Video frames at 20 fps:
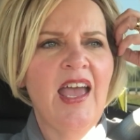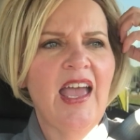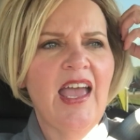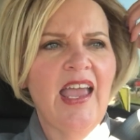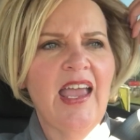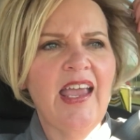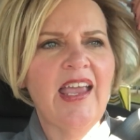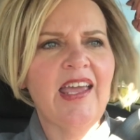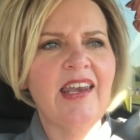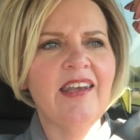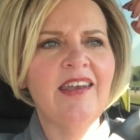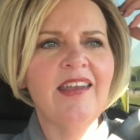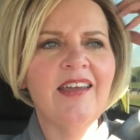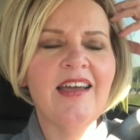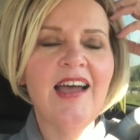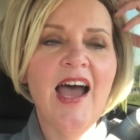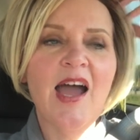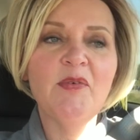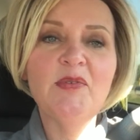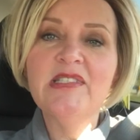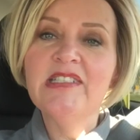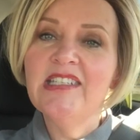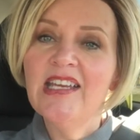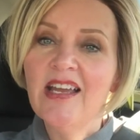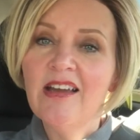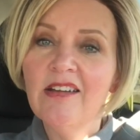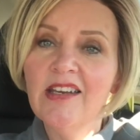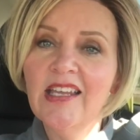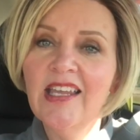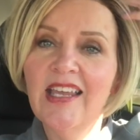and I was
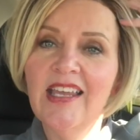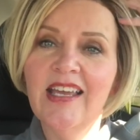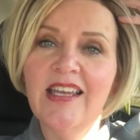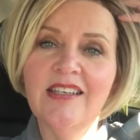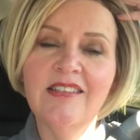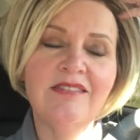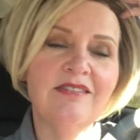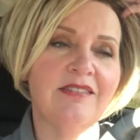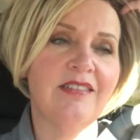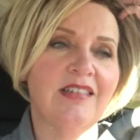down again.